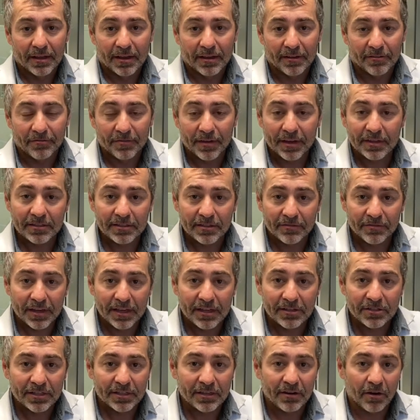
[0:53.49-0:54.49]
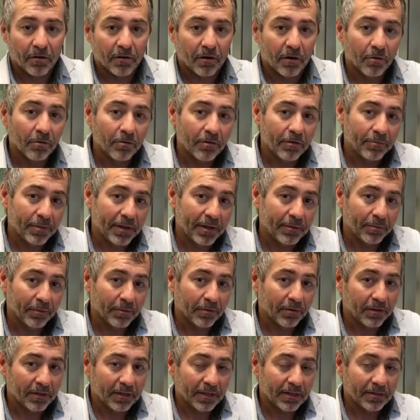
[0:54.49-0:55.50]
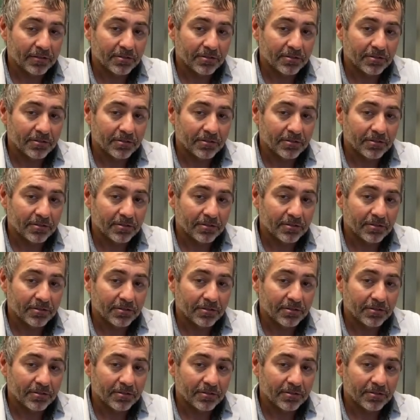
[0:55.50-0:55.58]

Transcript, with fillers: effects of aging or older people looking